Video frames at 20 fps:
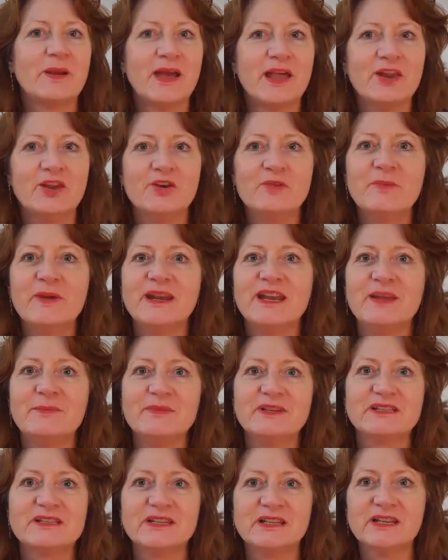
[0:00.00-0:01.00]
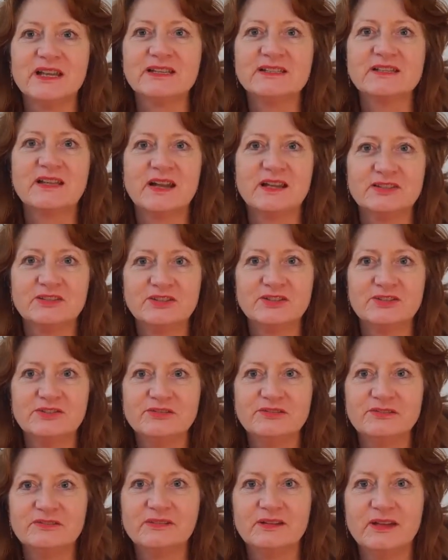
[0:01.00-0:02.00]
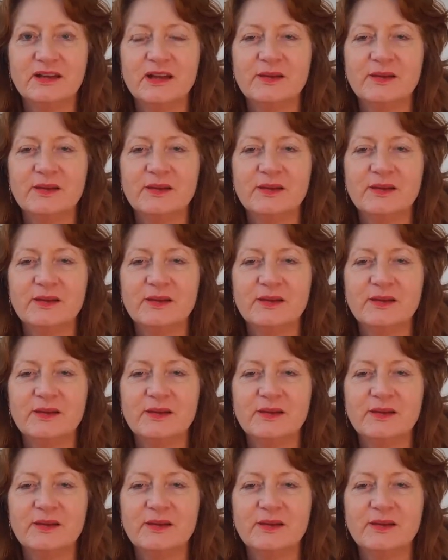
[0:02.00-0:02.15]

Hello, my name is Celeste Cantu.